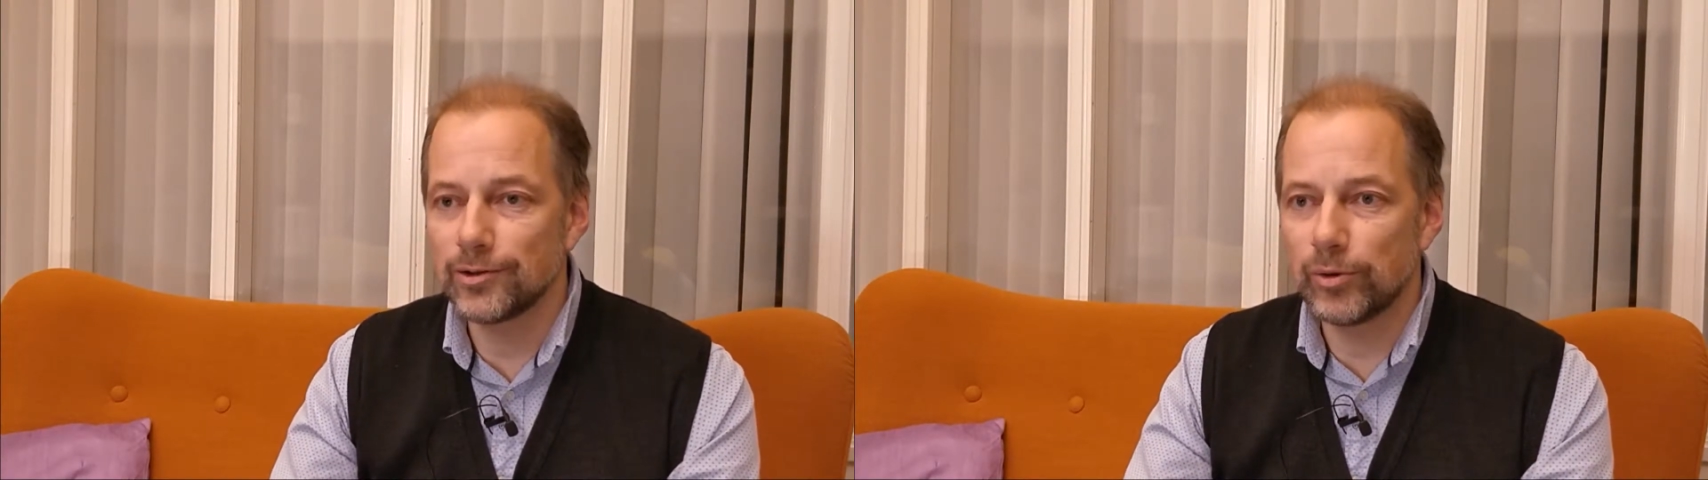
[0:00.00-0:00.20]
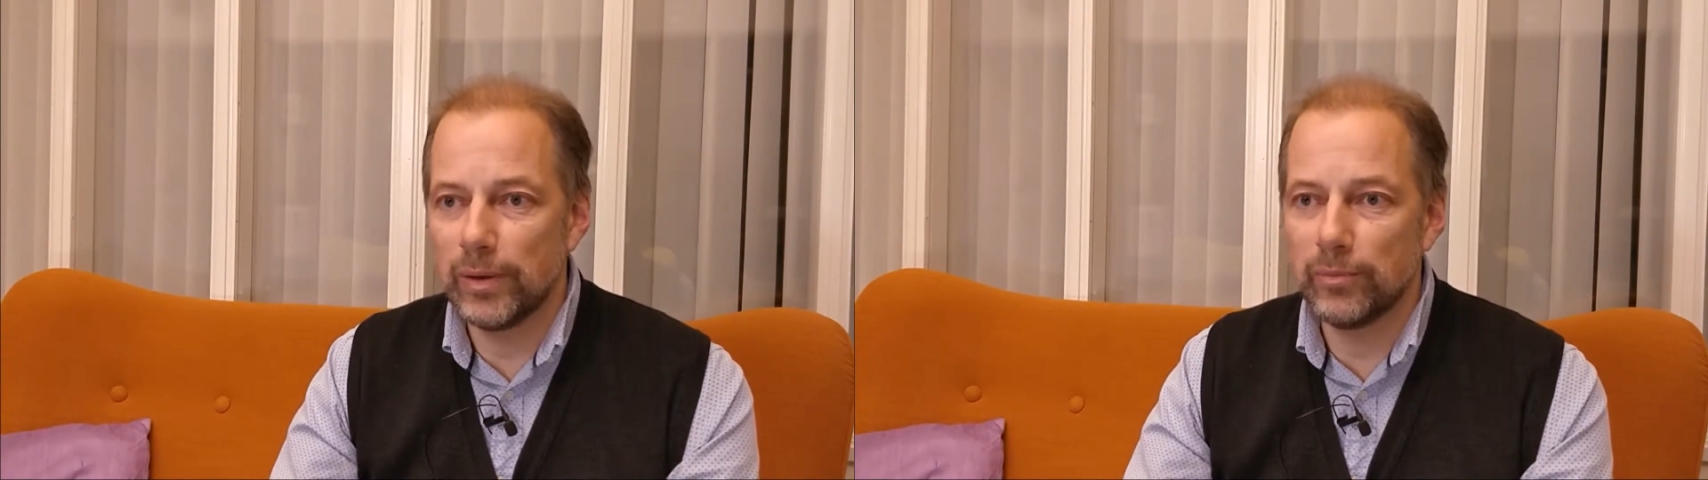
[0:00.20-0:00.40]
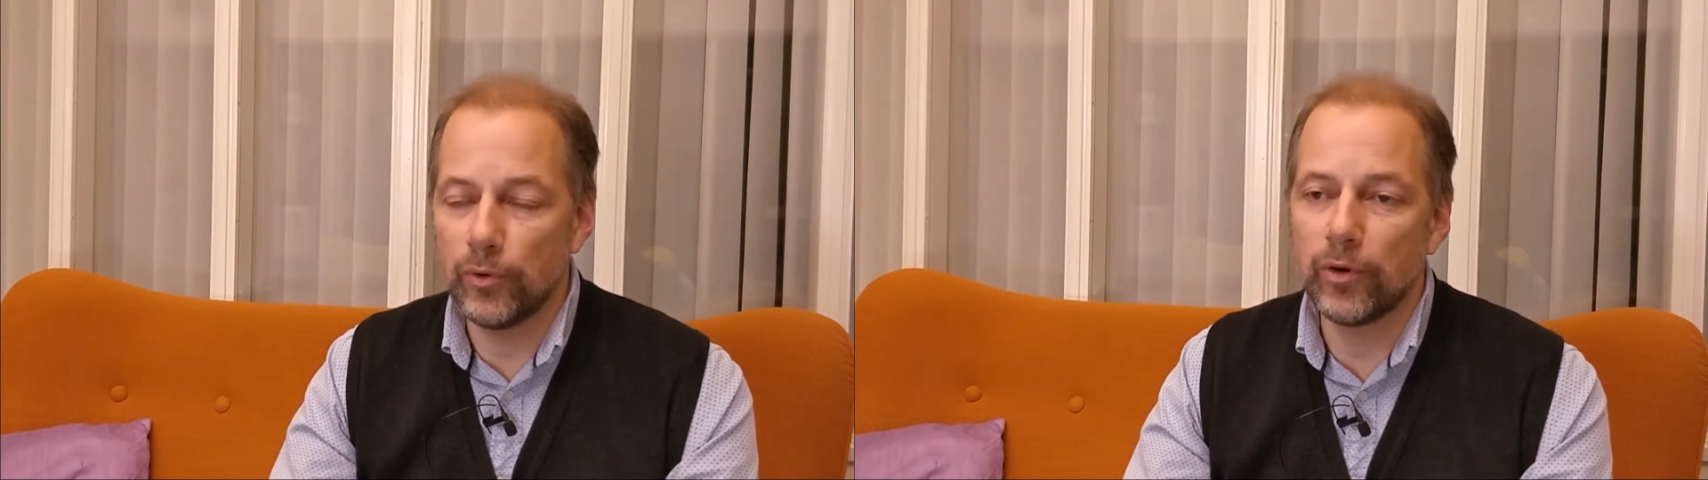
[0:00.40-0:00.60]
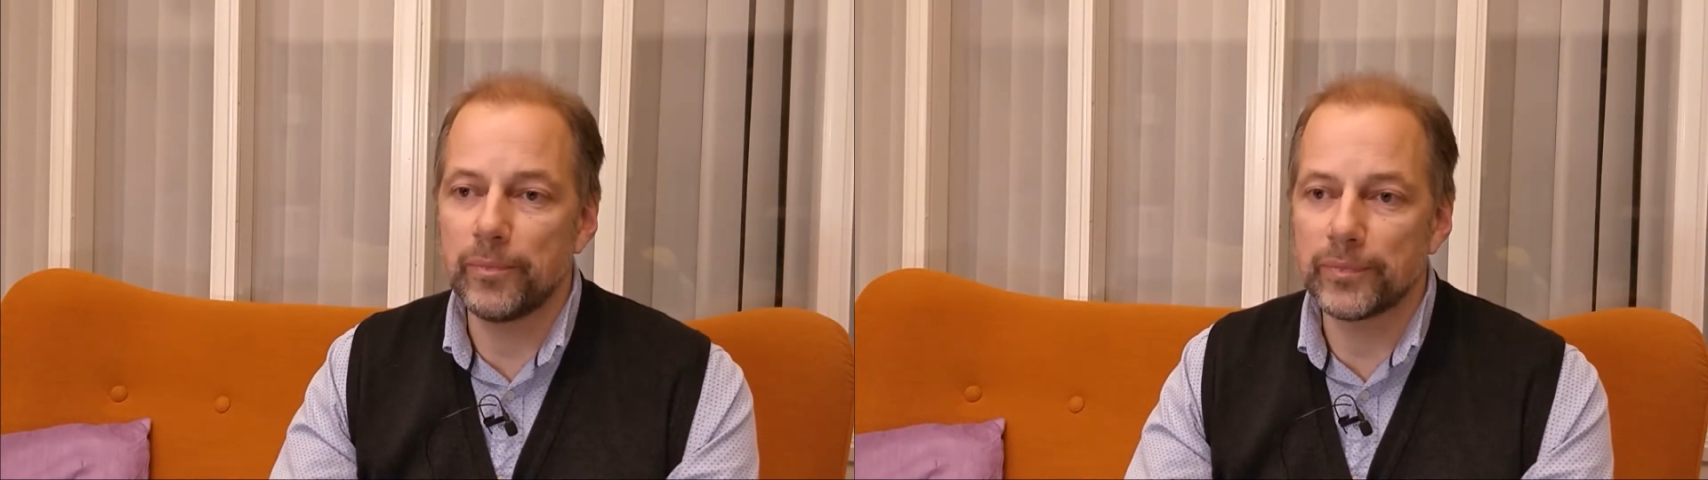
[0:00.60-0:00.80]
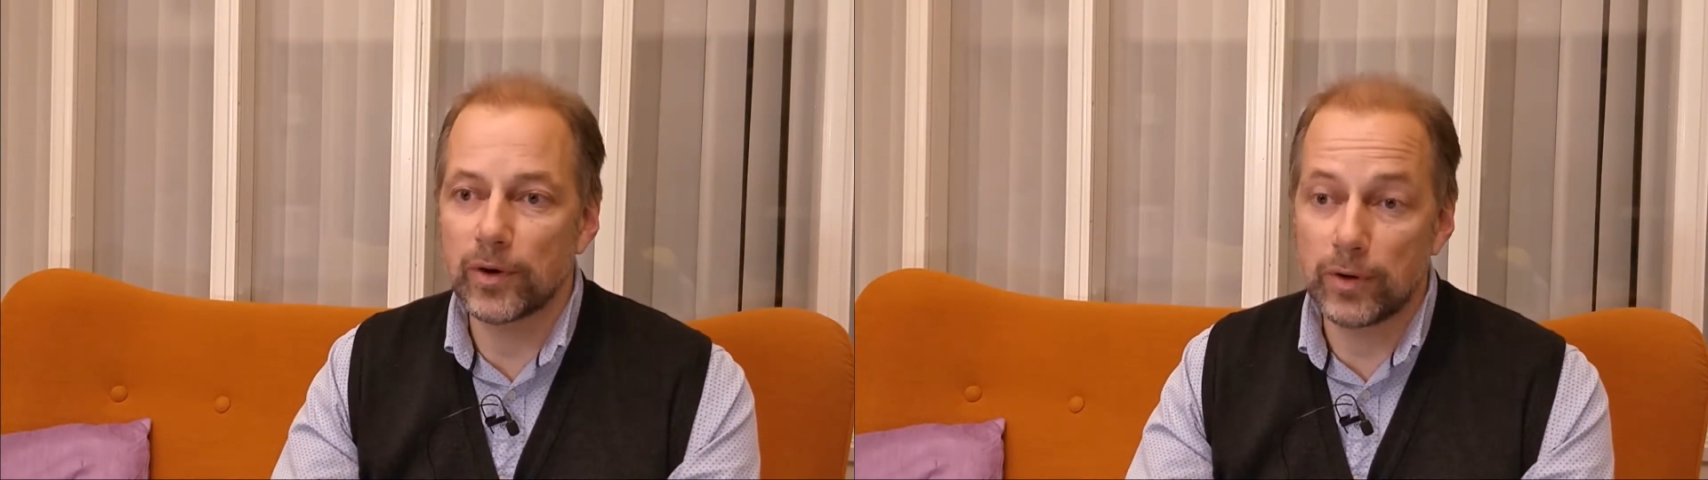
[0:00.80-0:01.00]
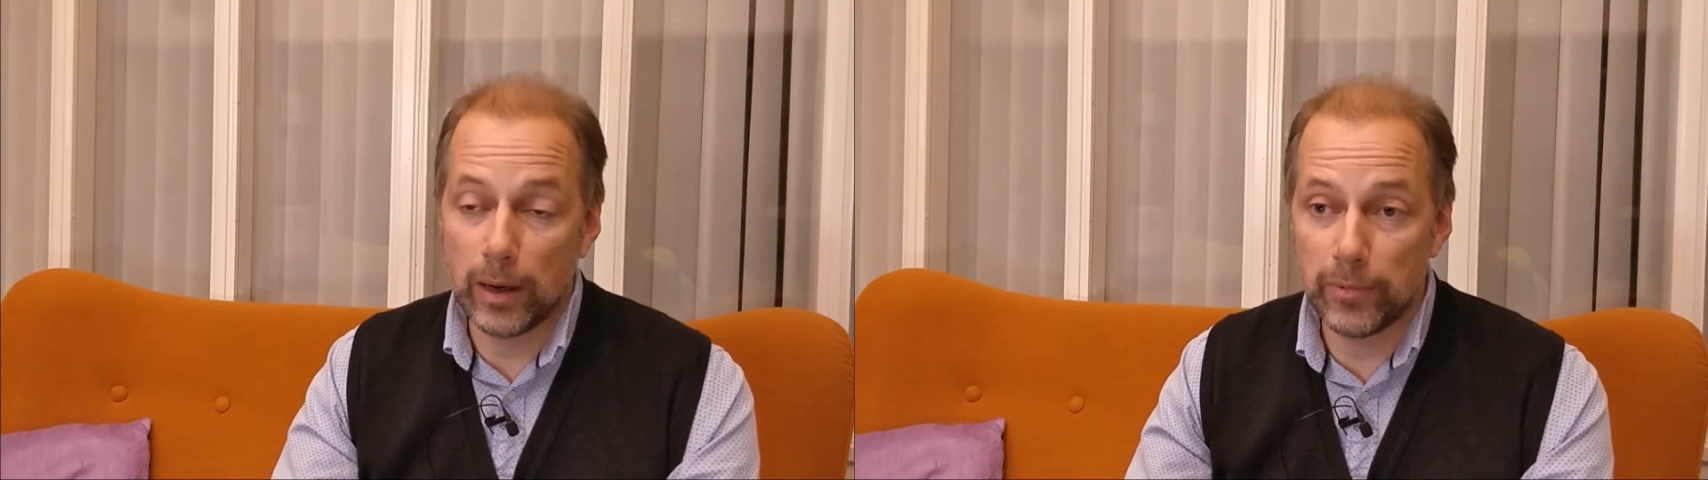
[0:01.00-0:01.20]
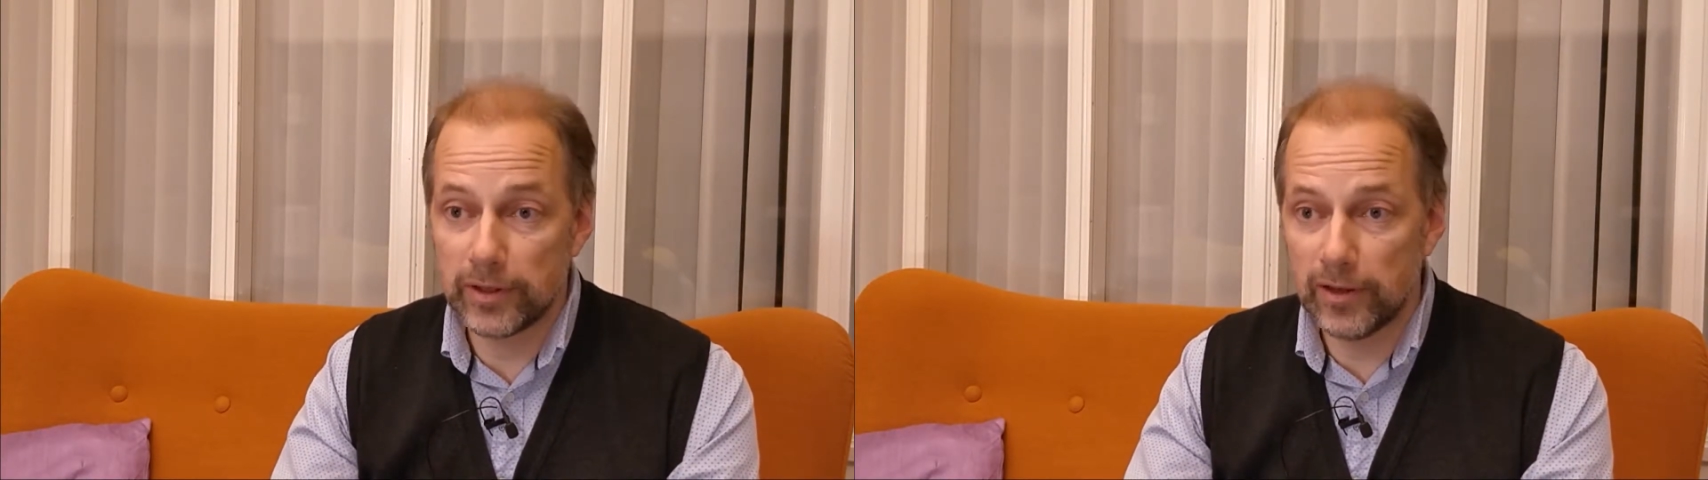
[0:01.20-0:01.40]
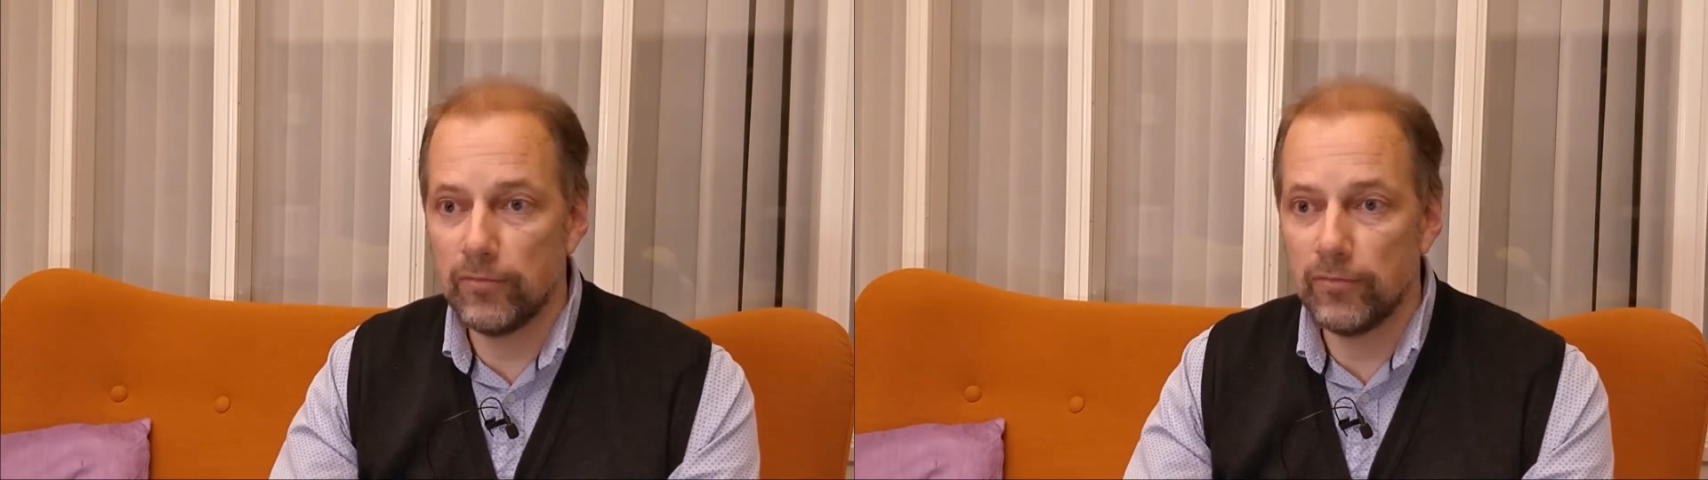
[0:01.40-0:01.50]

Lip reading: to be more collaborative,